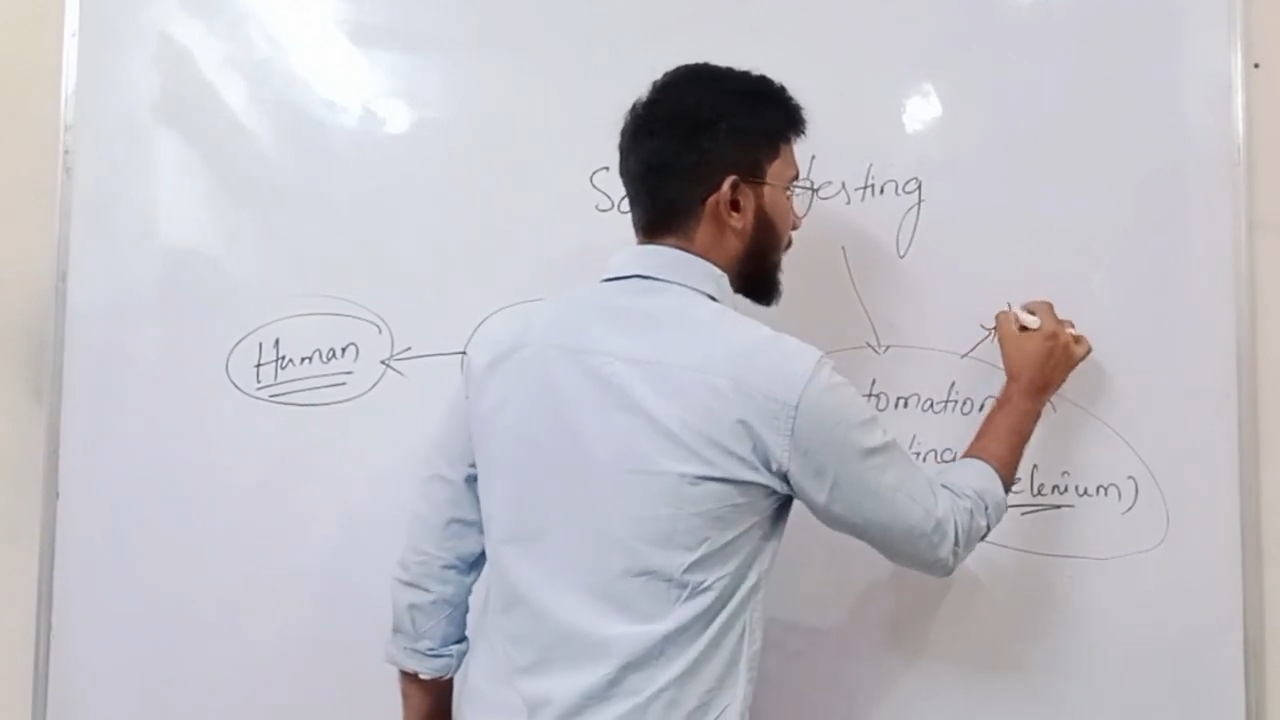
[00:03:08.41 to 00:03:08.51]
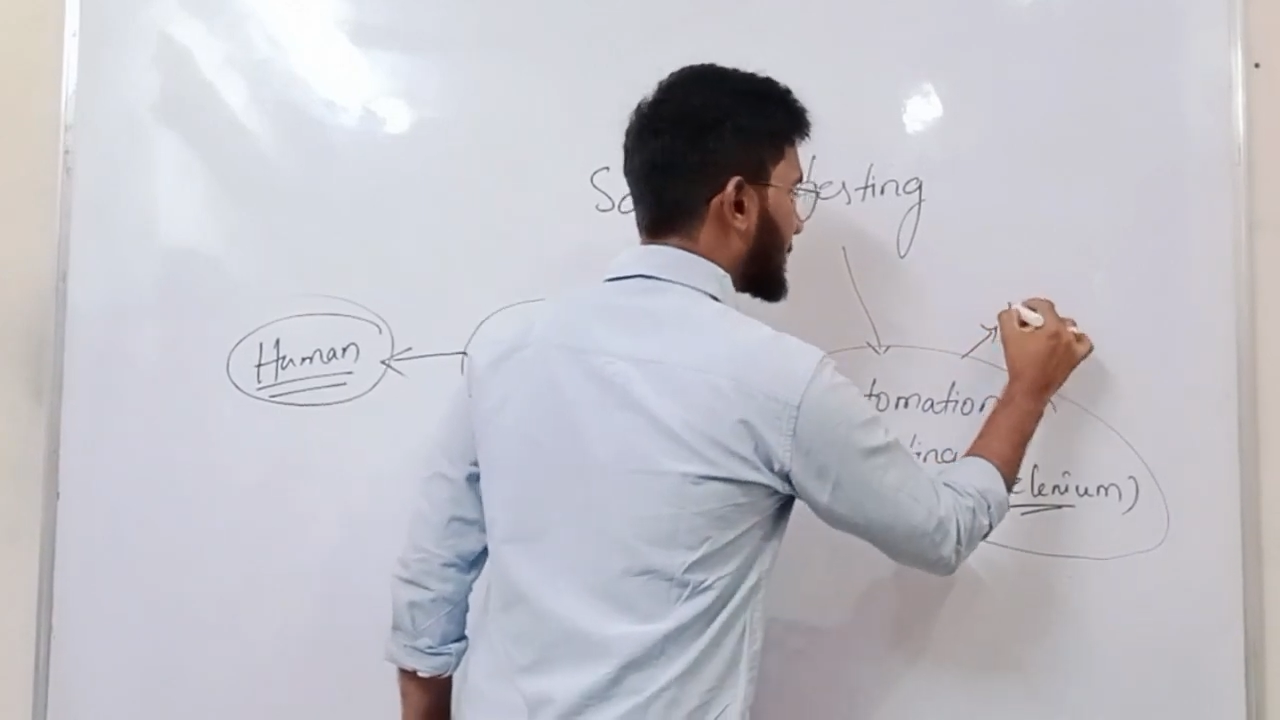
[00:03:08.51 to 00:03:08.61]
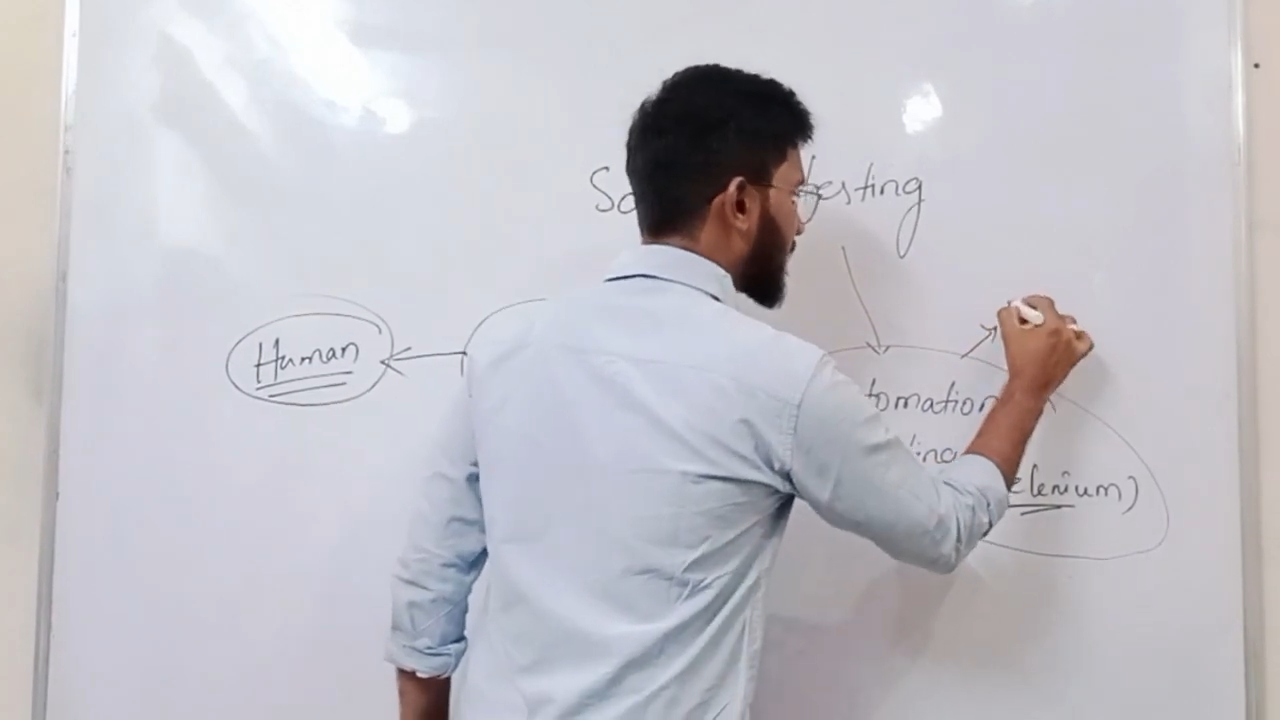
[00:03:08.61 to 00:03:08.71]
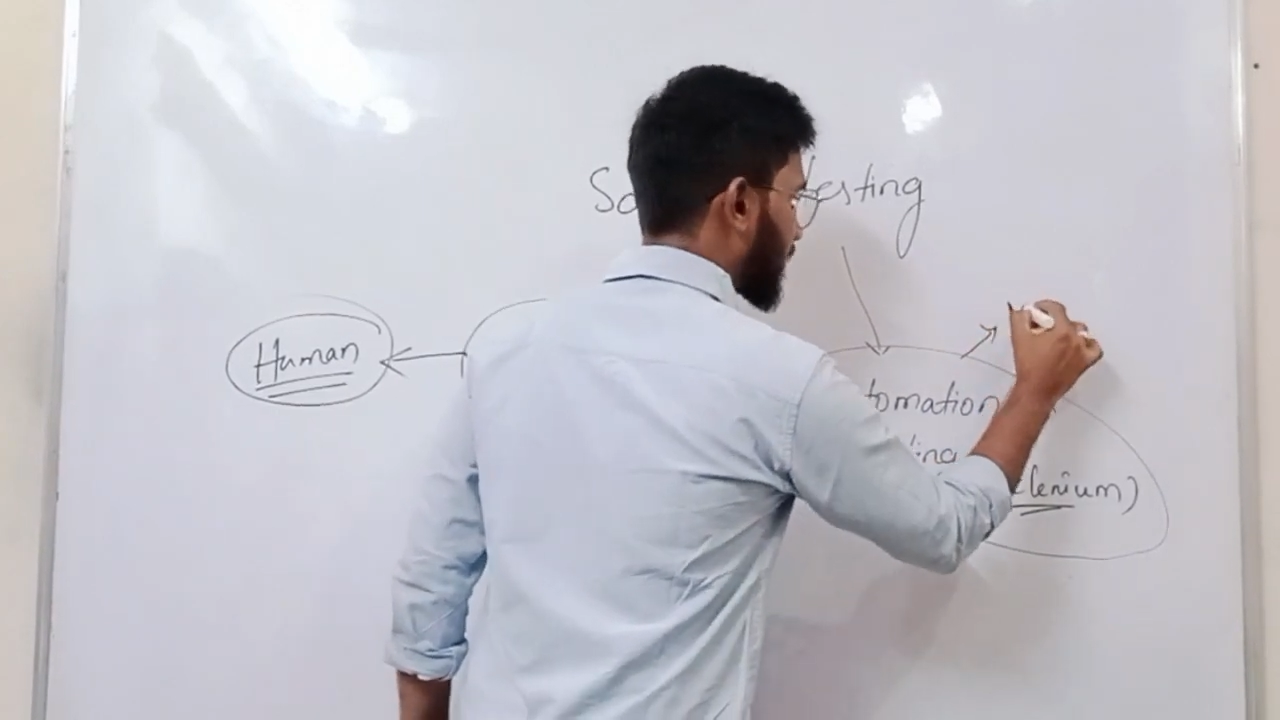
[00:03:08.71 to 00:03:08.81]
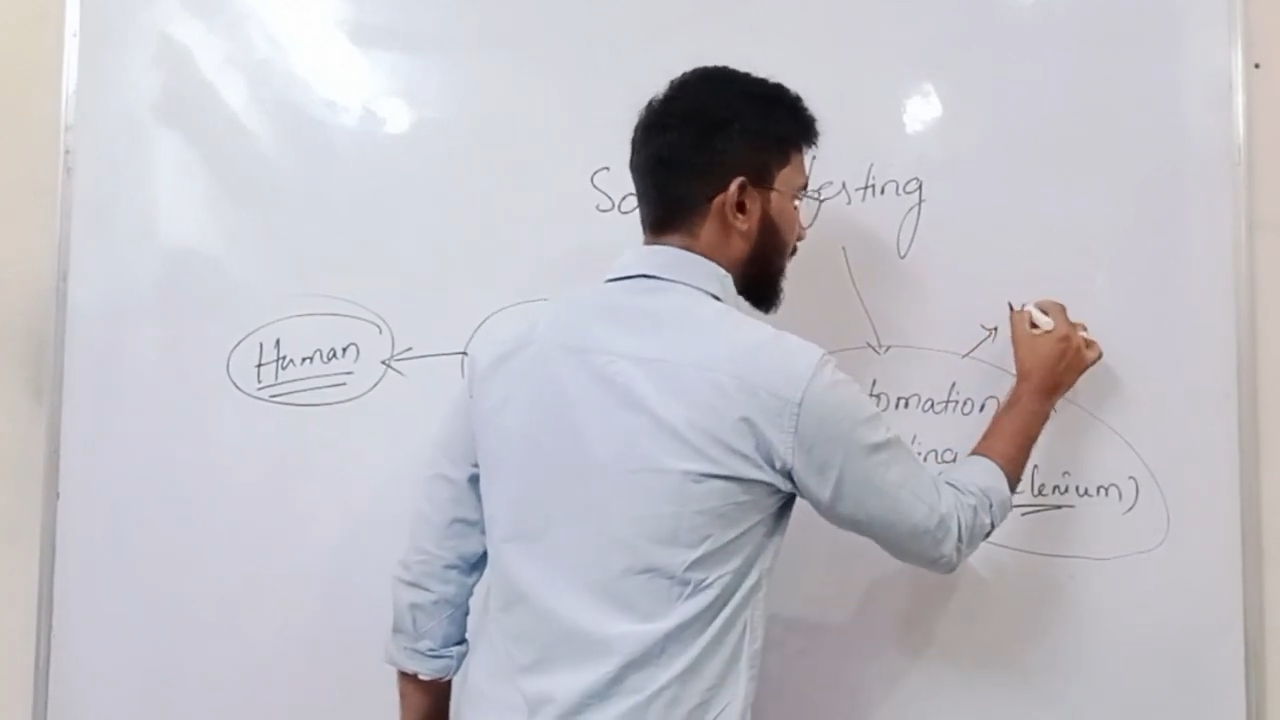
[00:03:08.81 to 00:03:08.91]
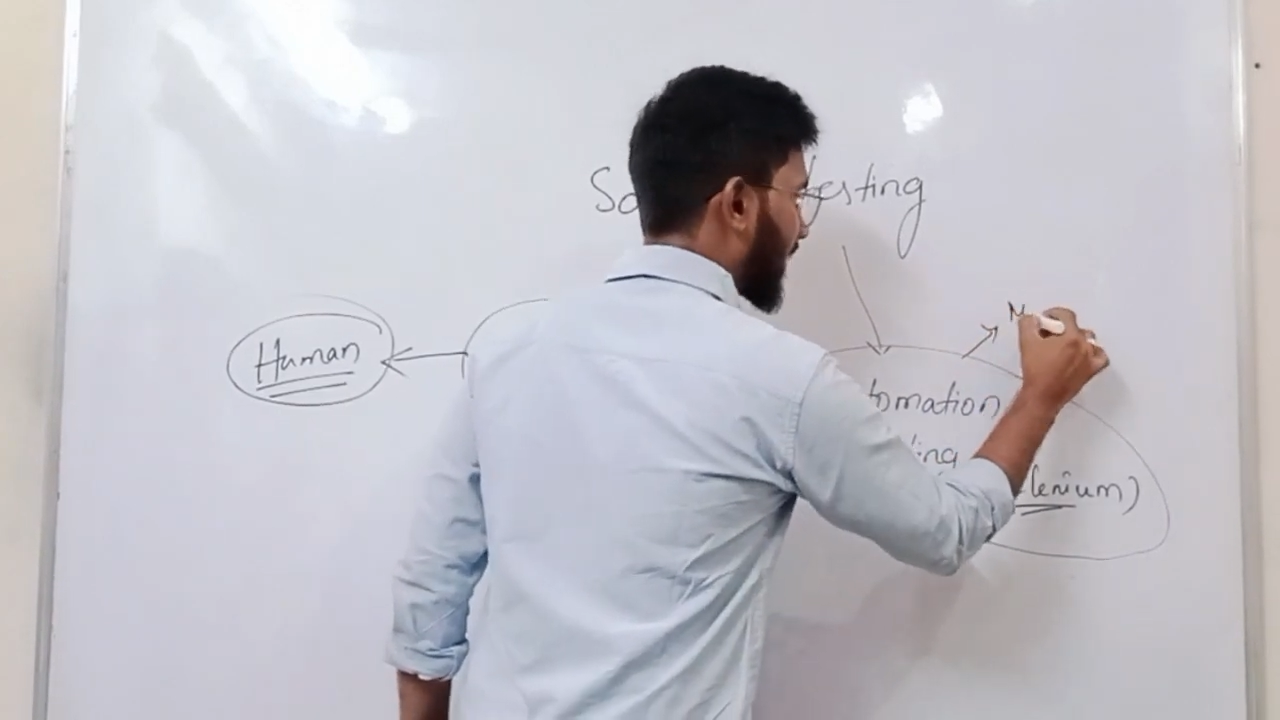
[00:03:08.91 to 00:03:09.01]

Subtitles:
machine